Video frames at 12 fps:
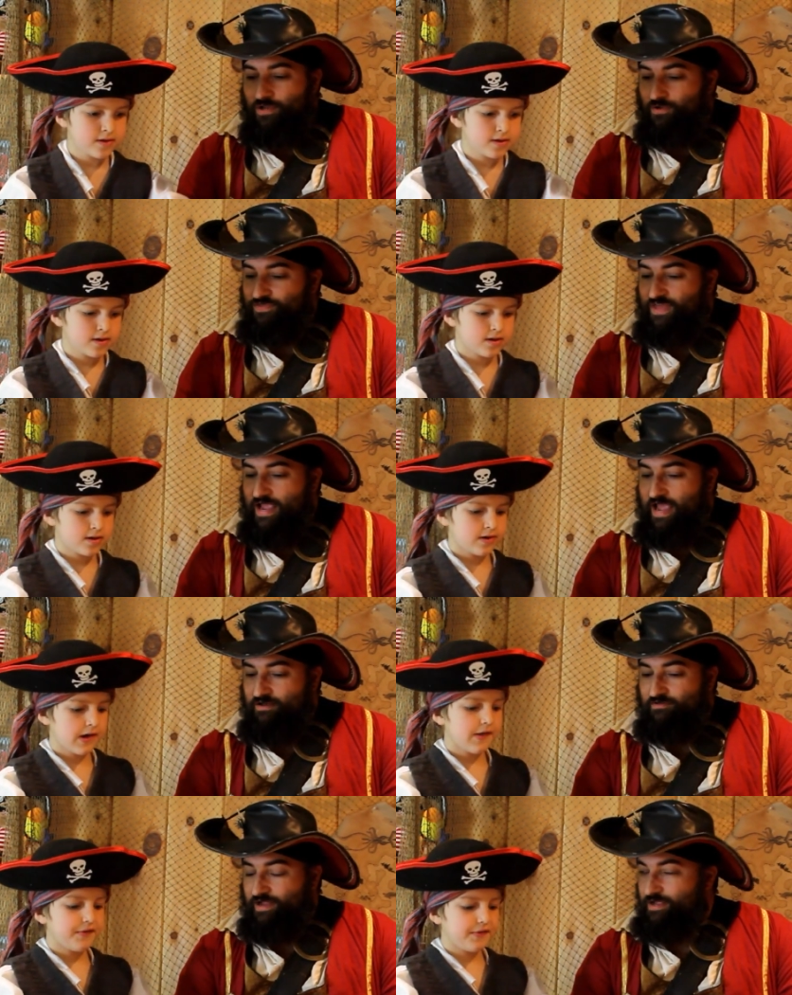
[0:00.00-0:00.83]
Speaker 1: don't they,
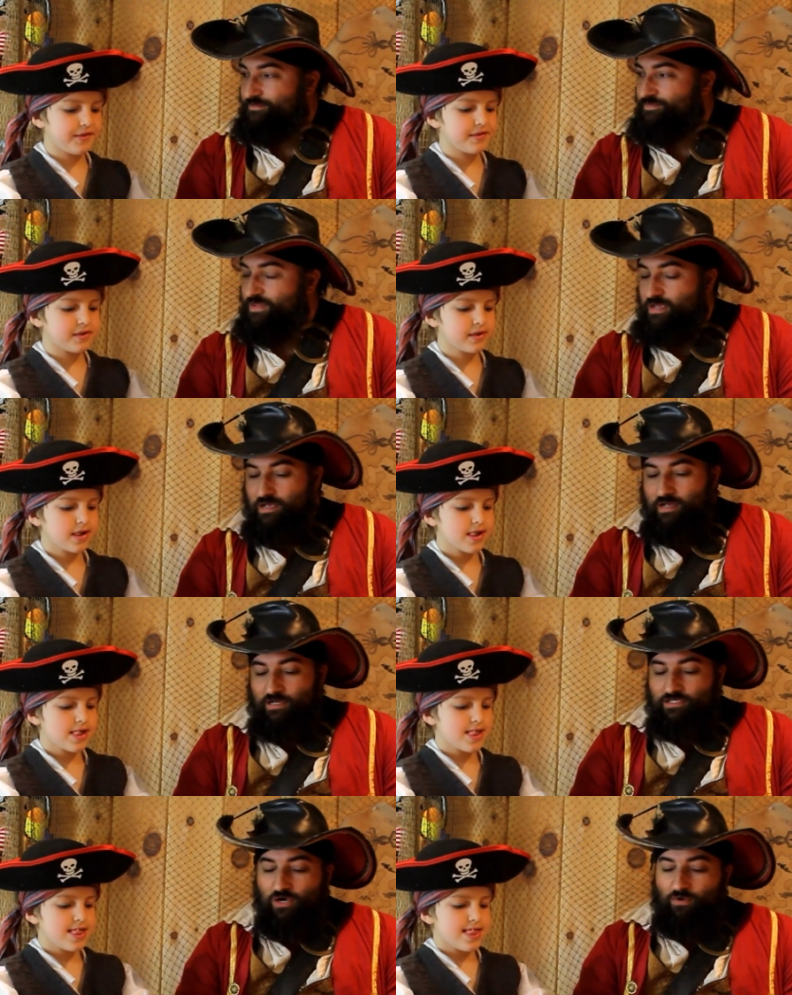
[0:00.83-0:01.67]
Henry? Mm -hmm.
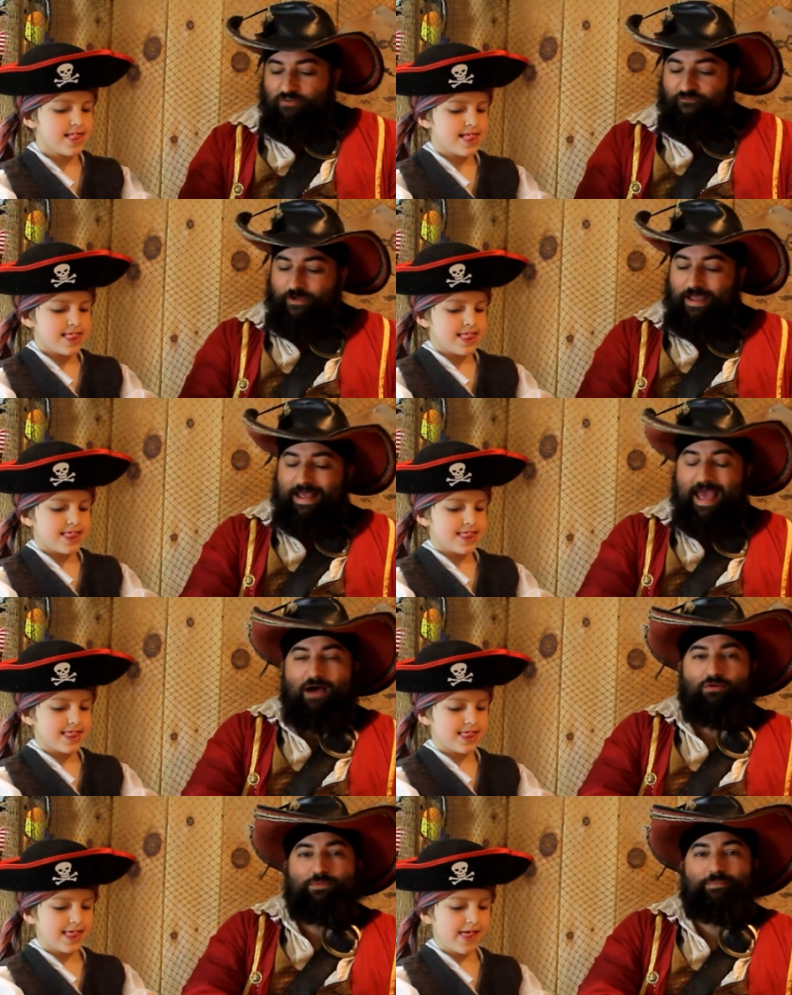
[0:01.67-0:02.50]
So if we
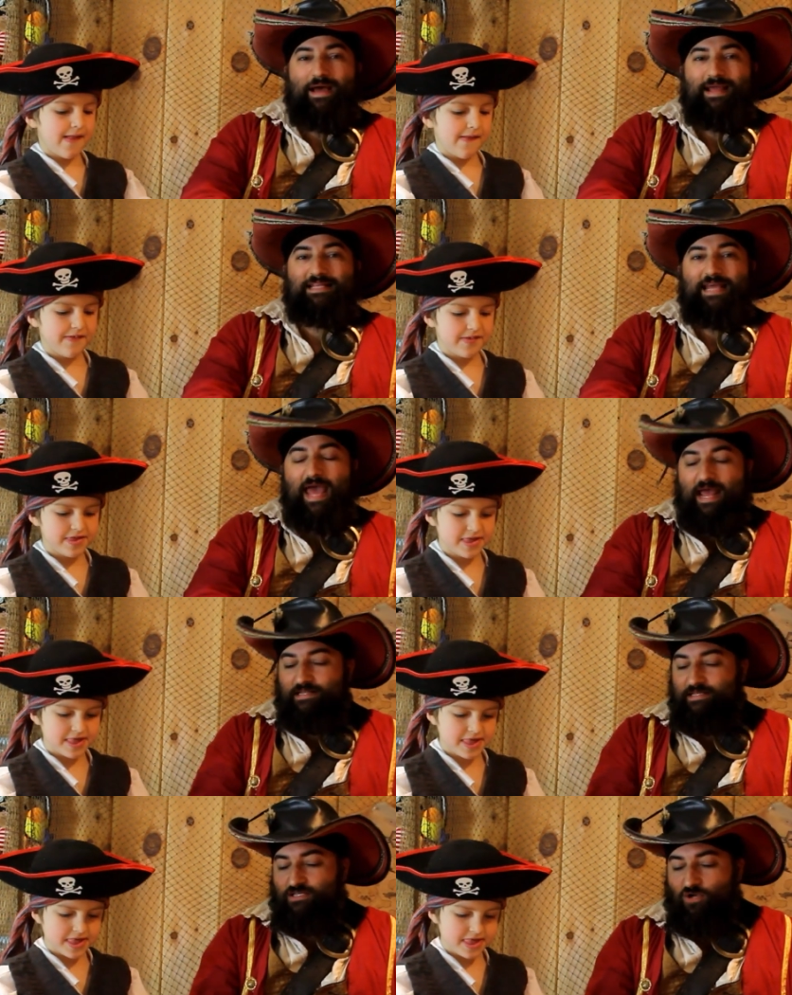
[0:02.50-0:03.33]
count by
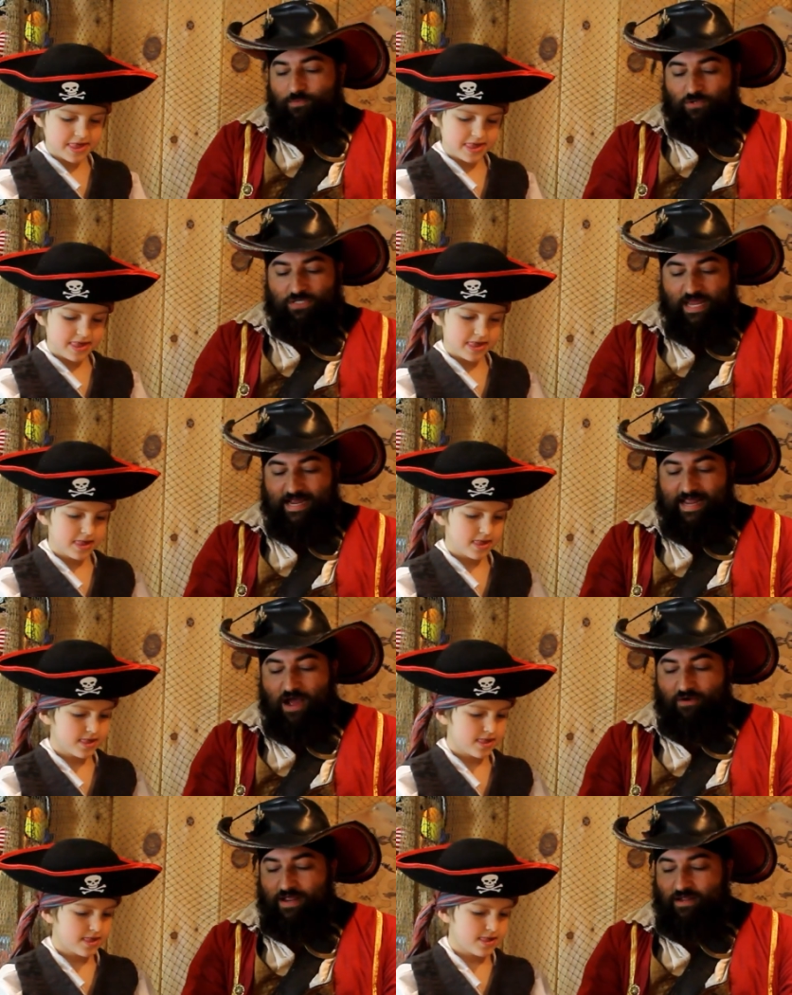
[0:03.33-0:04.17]
tens, it's almost
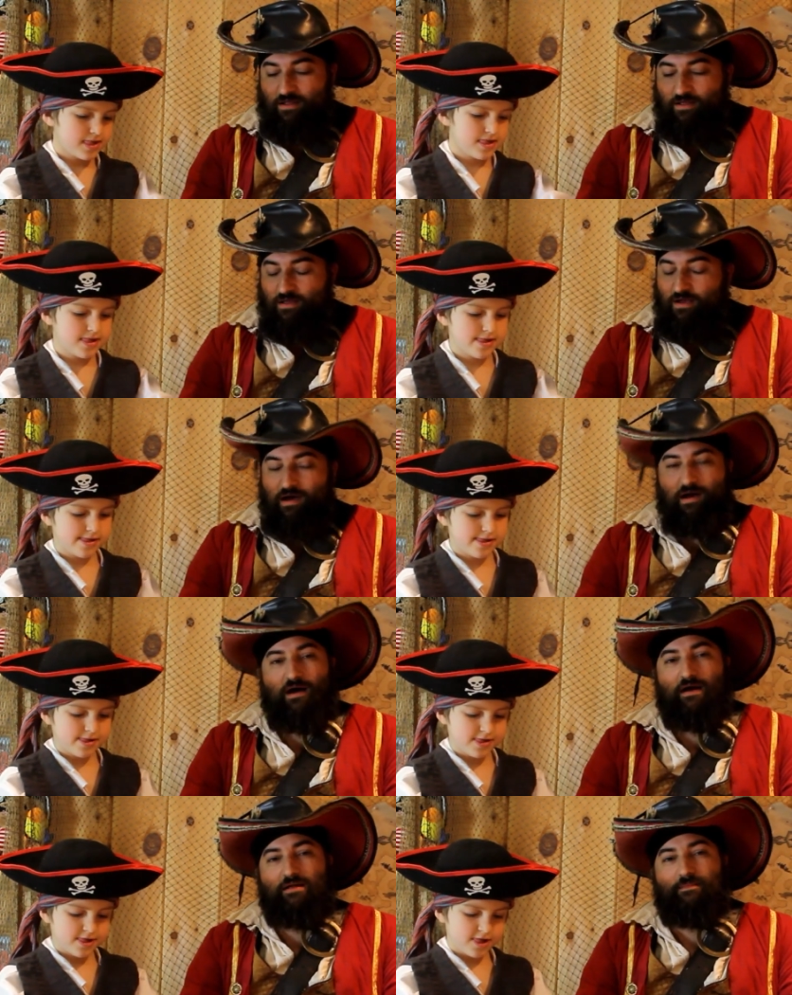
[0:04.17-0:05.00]
like counting
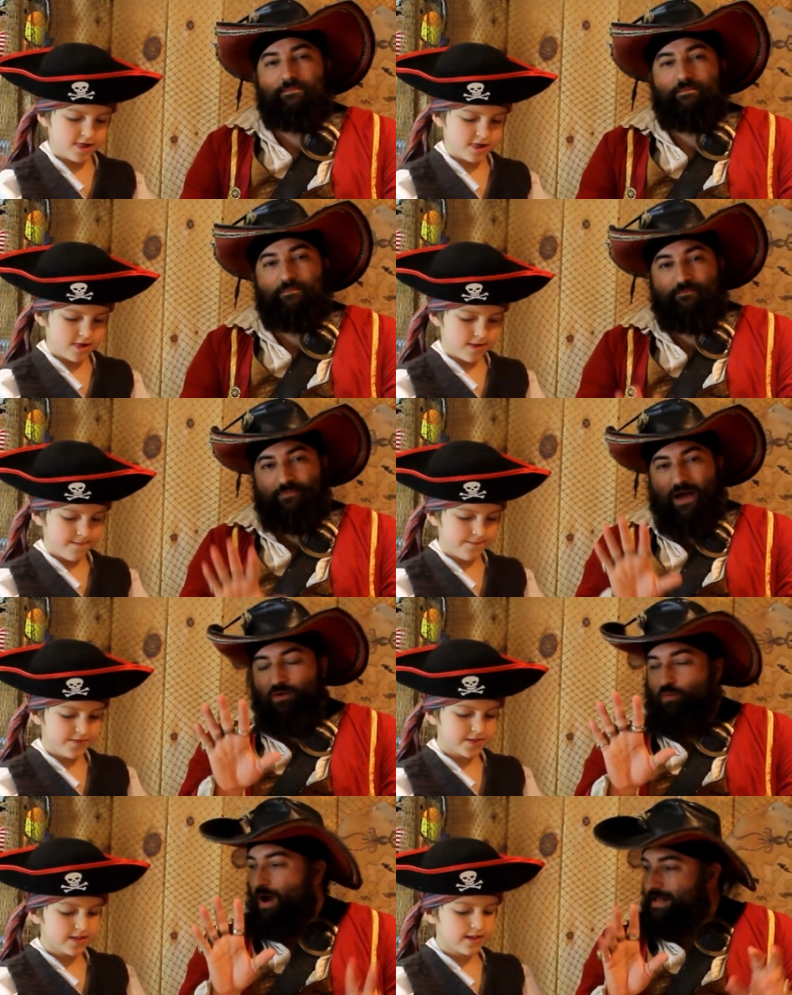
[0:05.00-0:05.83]
uh, by
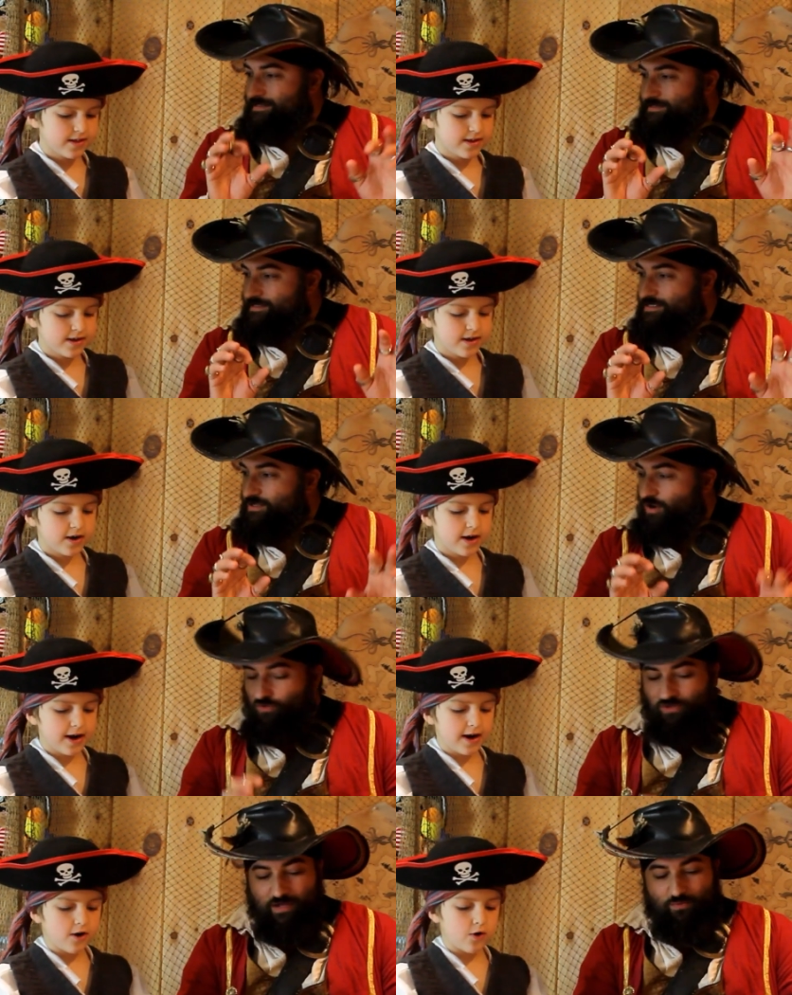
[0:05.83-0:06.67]
ones,
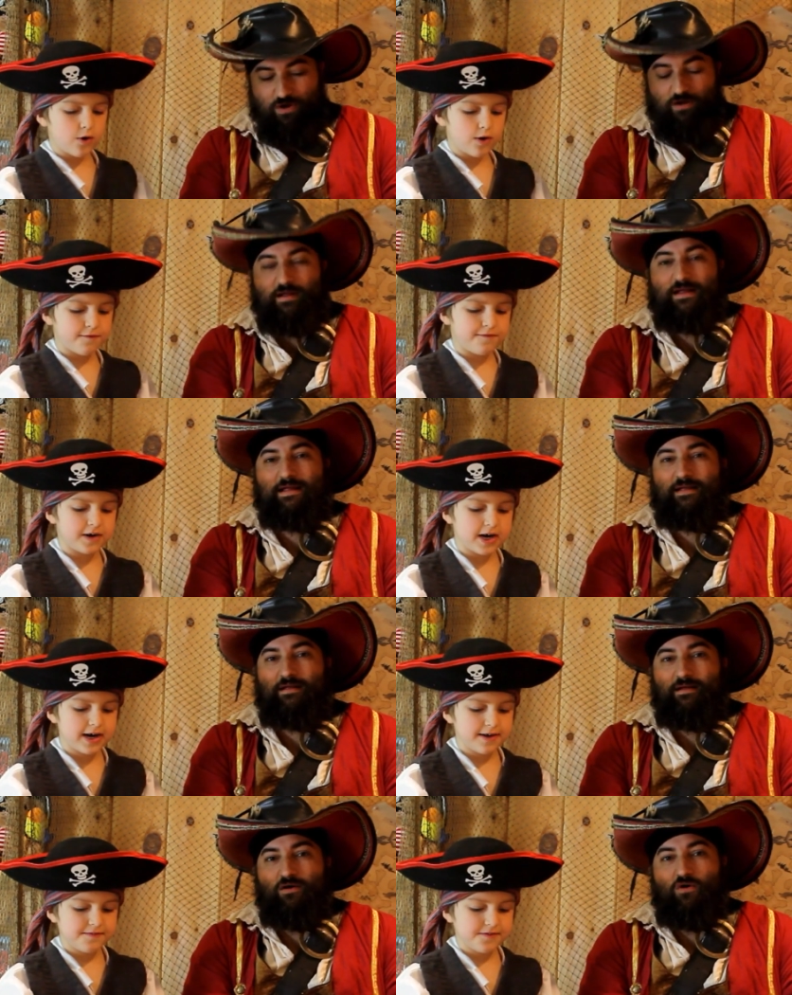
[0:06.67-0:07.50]
only we're... Or
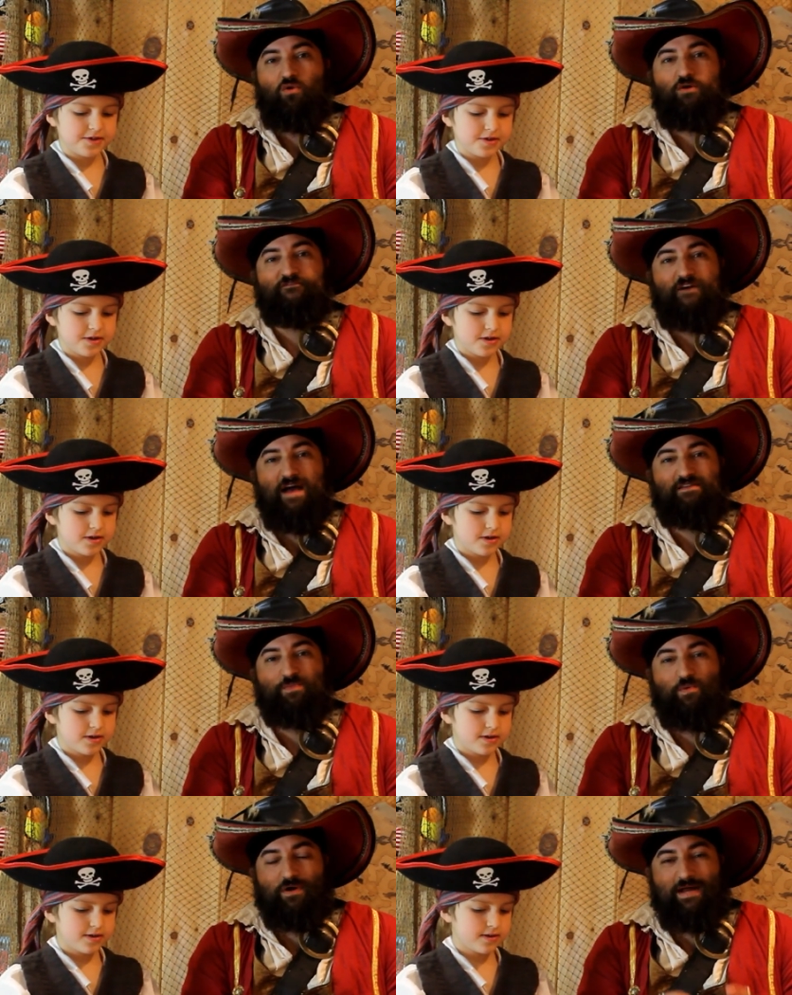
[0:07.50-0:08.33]
fives. Or fives,
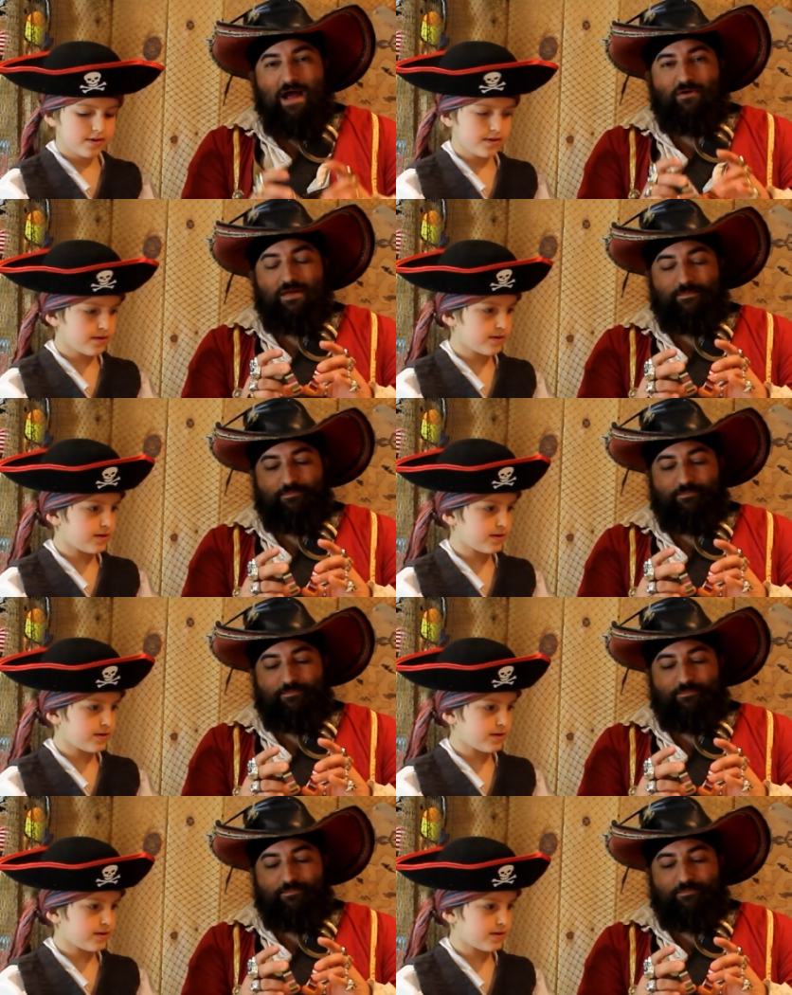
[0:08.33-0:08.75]
but we're counting